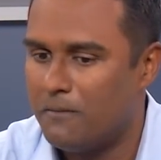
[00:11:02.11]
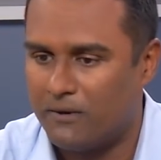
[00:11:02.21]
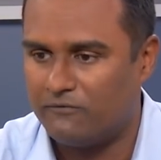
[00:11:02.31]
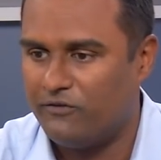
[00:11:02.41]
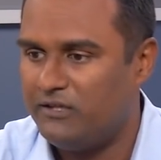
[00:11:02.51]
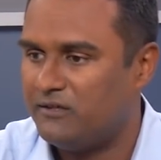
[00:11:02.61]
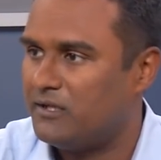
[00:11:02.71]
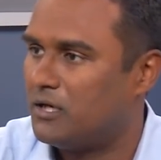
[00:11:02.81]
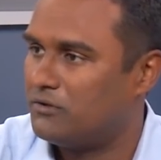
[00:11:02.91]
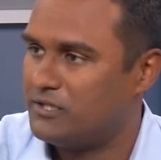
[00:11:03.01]
But we
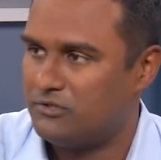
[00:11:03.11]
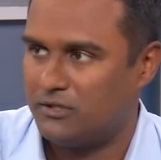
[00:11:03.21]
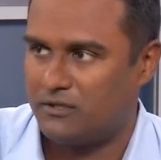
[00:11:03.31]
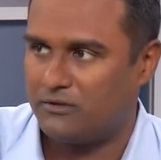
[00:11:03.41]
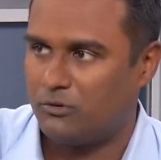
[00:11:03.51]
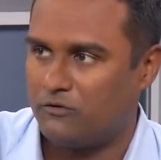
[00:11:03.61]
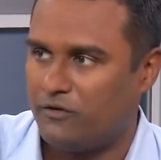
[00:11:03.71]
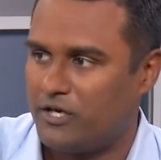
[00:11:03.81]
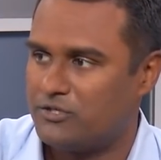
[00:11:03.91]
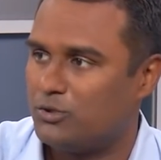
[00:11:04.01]
send out a generic
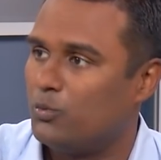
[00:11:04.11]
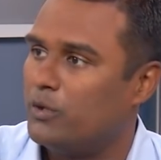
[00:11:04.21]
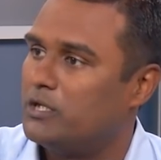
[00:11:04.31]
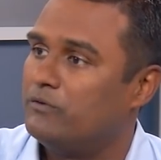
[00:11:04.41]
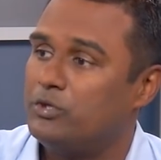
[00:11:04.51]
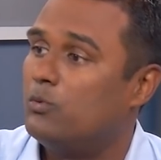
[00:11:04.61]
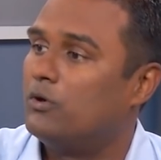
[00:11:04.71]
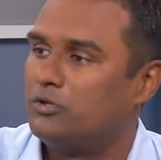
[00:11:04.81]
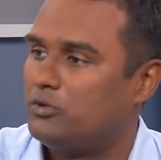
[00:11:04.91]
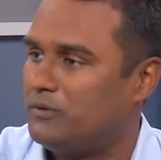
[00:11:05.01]
notification to wherever you
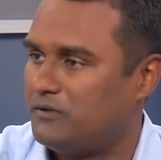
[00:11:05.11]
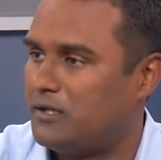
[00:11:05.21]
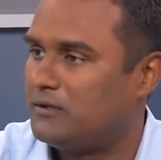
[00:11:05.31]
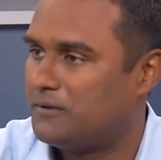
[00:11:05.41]
want it to be sent.